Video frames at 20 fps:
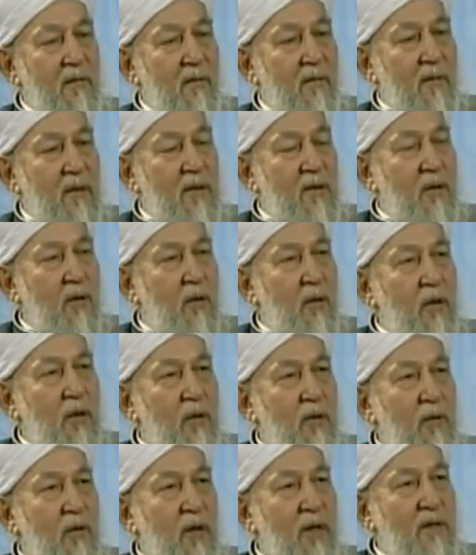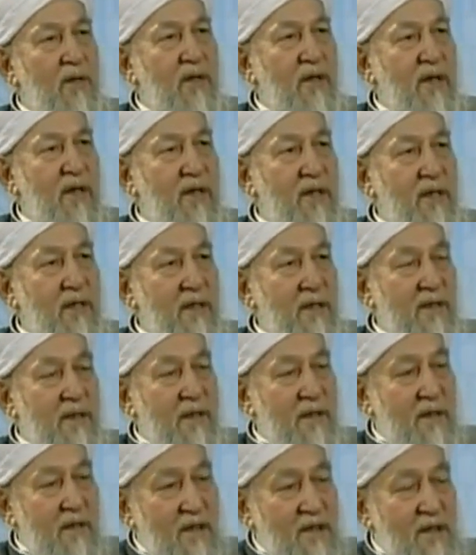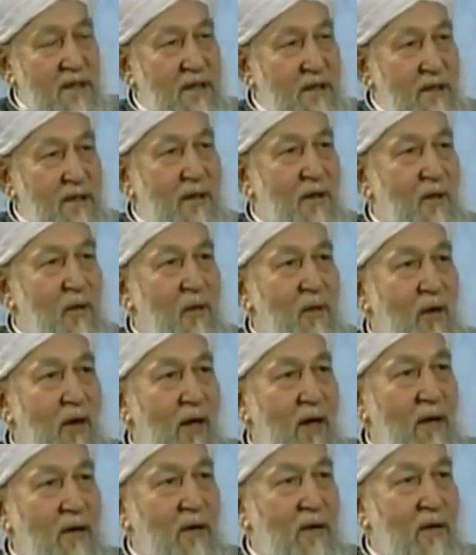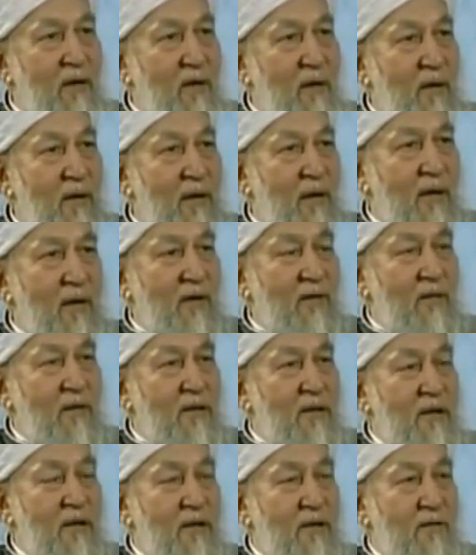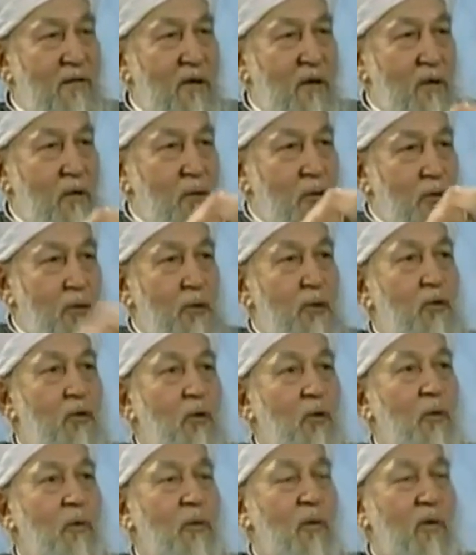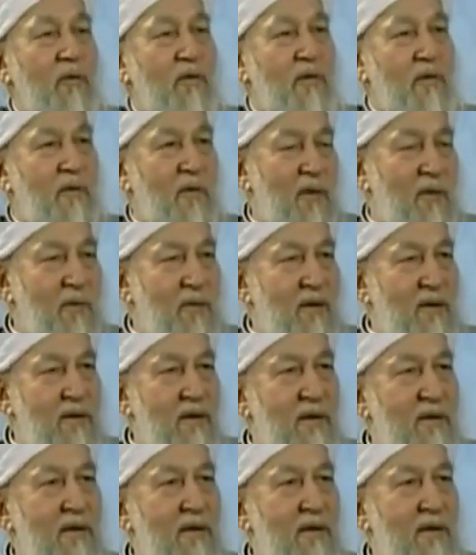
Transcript: But the Holy Quran says, this is the Quran which is revealed to you, O Prophet Muhammad.